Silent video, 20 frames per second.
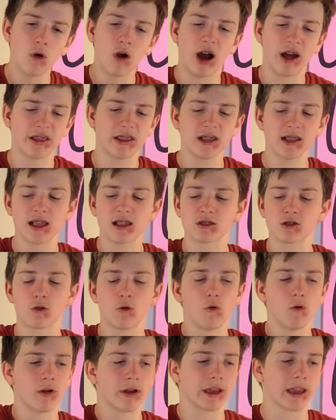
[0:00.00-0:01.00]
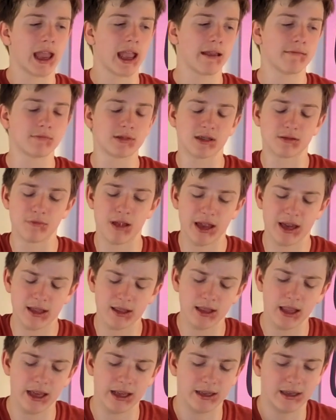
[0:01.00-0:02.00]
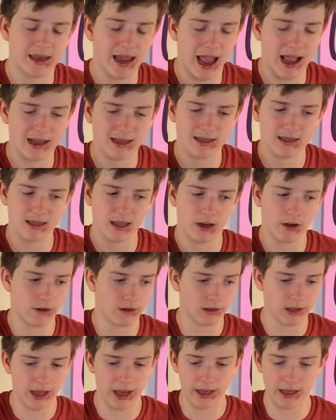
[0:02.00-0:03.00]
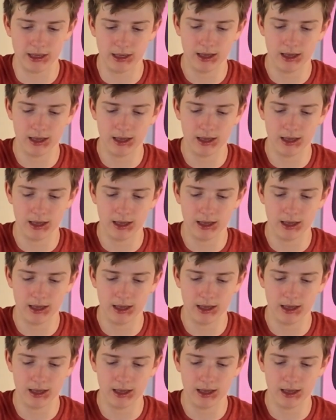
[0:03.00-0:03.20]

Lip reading: I think that's cool when games make like decks that are like